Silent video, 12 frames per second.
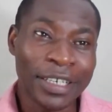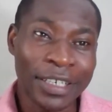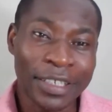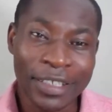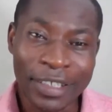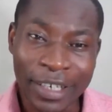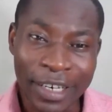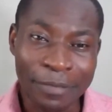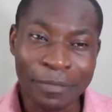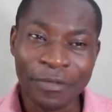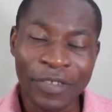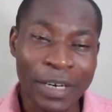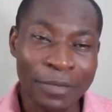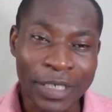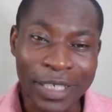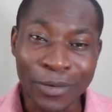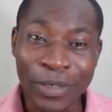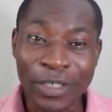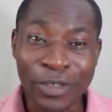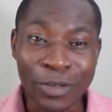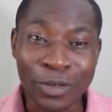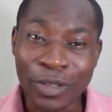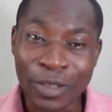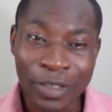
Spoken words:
then there are far better ways to